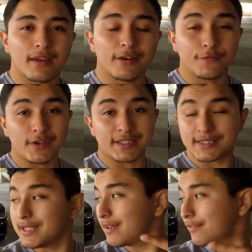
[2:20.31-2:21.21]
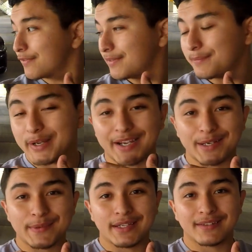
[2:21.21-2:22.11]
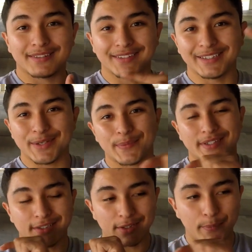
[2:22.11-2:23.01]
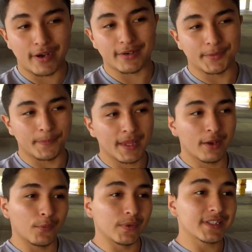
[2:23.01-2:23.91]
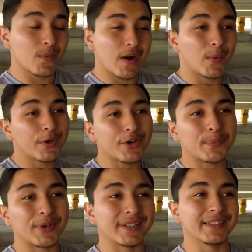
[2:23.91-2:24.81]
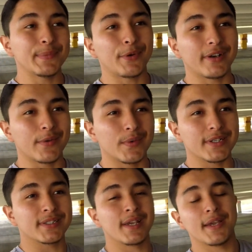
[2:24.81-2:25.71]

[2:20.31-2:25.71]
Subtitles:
And if you can see it behind me, lip, it's on the bottom. Reason why I wanted to put a lip on it was